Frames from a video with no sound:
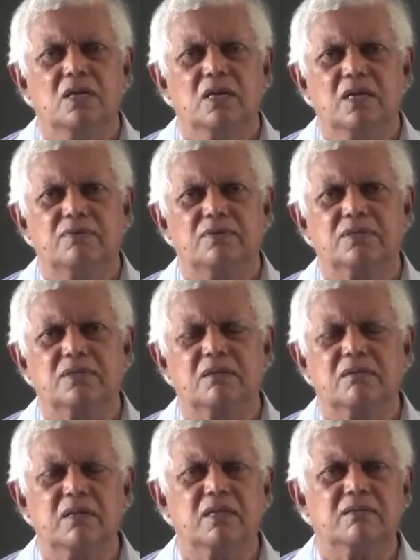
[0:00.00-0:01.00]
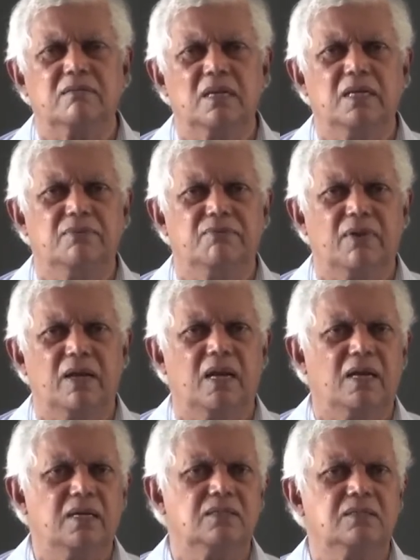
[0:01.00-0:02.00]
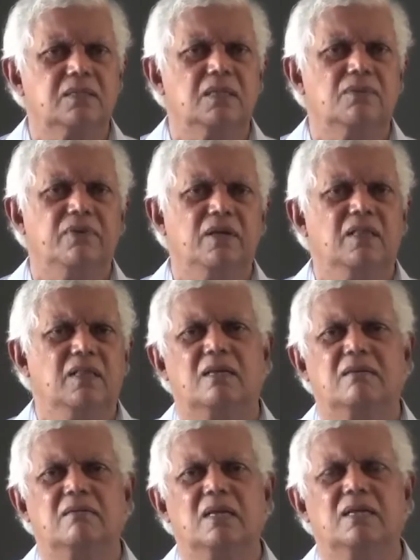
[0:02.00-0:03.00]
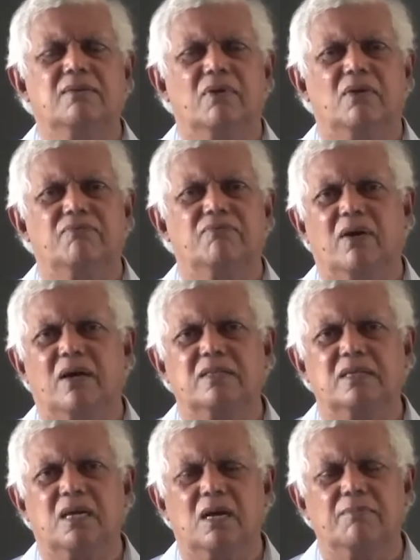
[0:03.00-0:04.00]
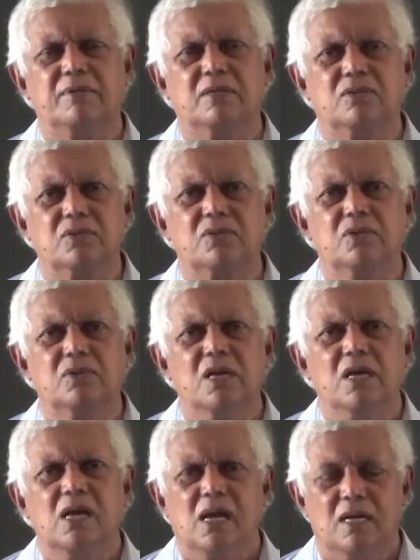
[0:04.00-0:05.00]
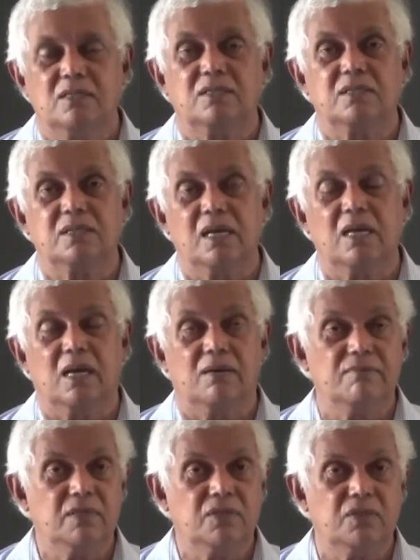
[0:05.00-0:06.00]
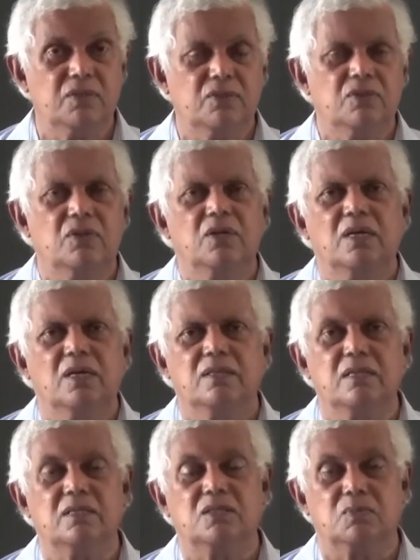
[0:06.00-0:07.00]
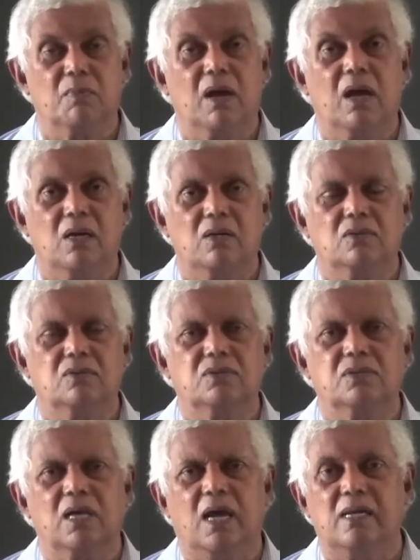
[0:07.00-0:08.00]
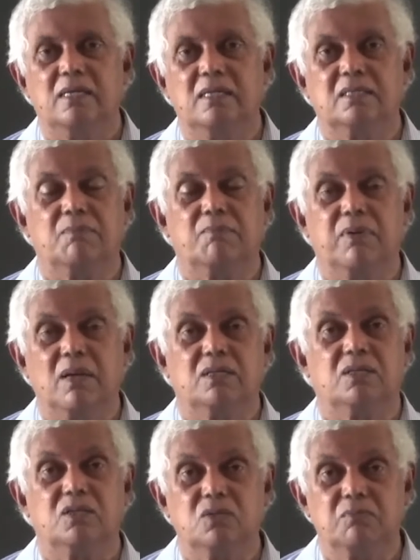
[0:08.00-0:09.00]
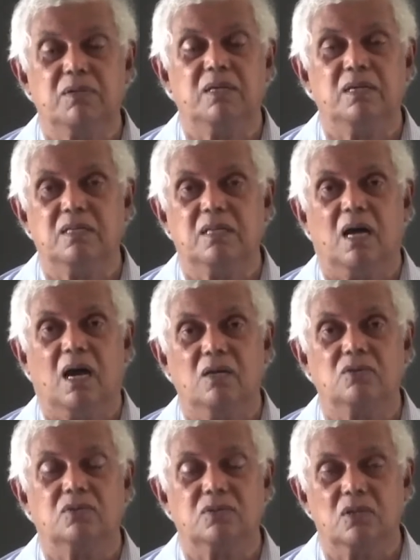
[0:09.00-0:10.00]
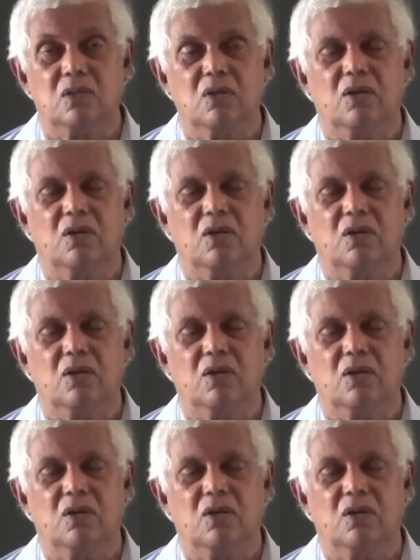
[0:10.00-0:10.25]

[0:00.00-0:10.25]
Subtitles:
It was a great relief, and I still feel that relief of Father coming through and saying, I am with you. This is my house, and it is a pleasure to be in the house of the Lord.